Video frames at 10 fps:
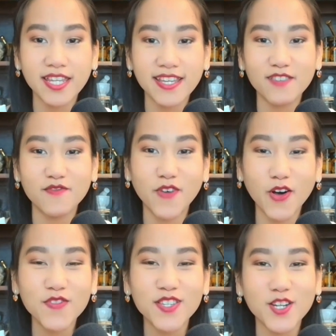is
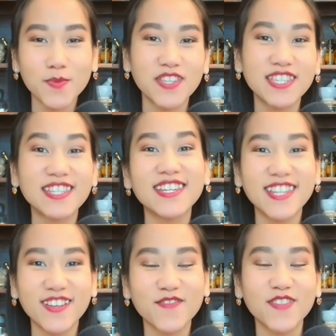involved in terms of the
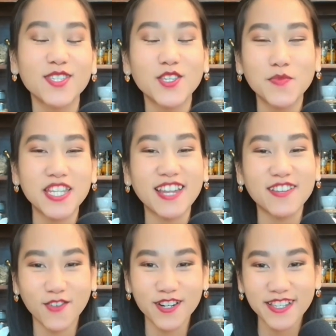details of this Human Design
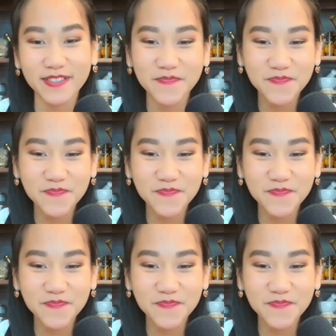course.